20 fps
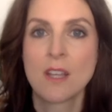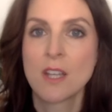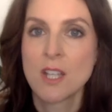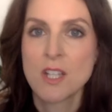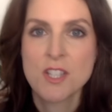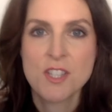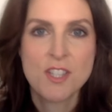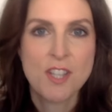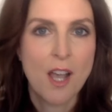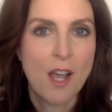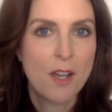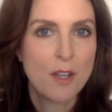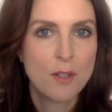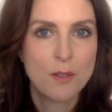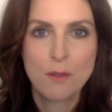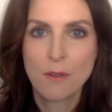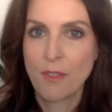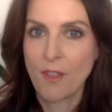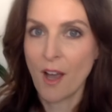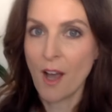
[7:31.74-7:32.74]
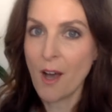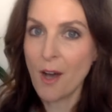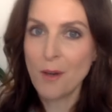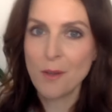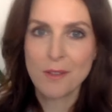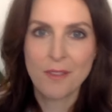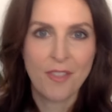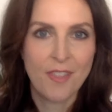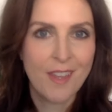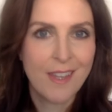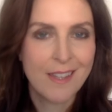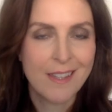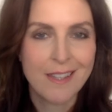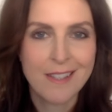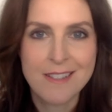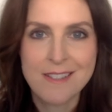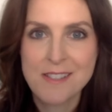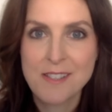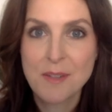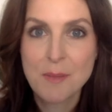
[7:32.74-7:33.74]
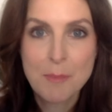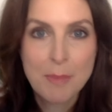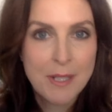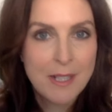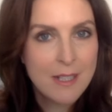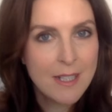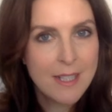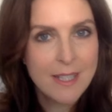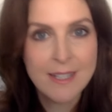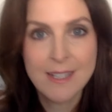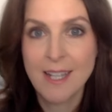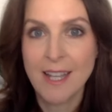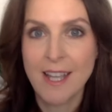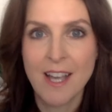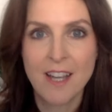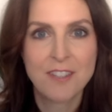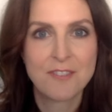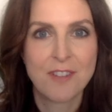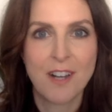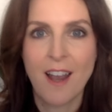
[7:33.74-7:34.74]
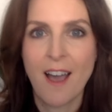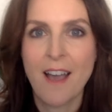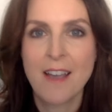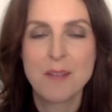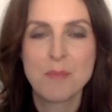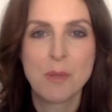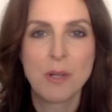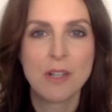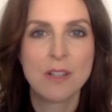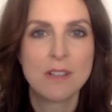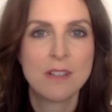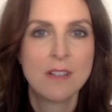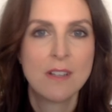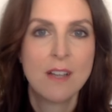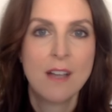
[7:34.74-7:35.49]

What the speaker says: So the whole thing is completely unreliable.